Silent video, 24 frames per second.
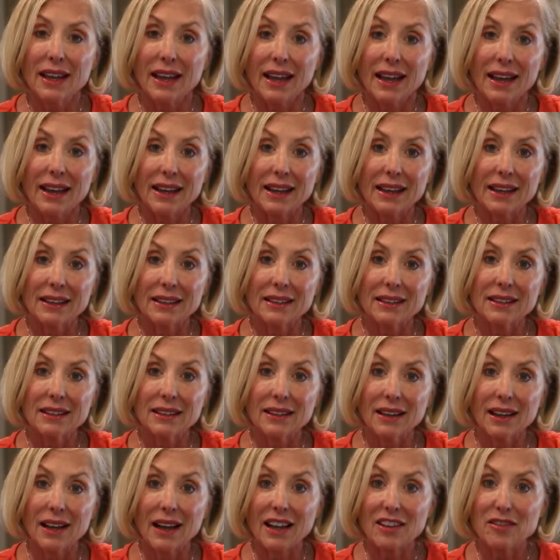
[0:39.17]
And
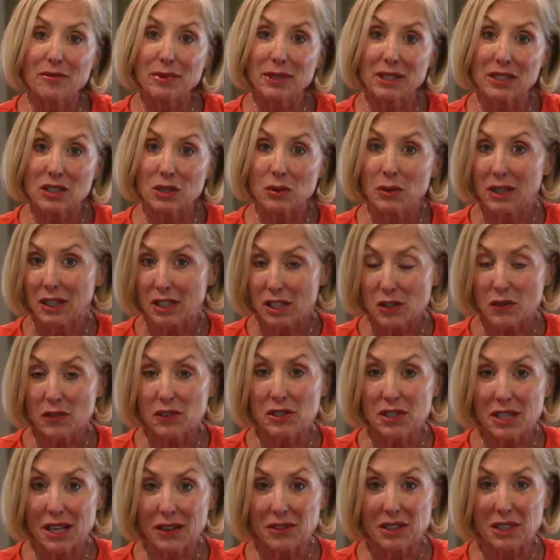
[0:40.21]
I've been doing this for
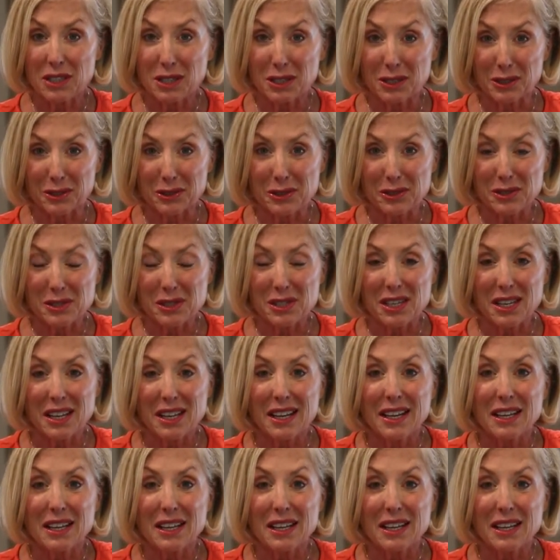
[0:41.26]
7 years.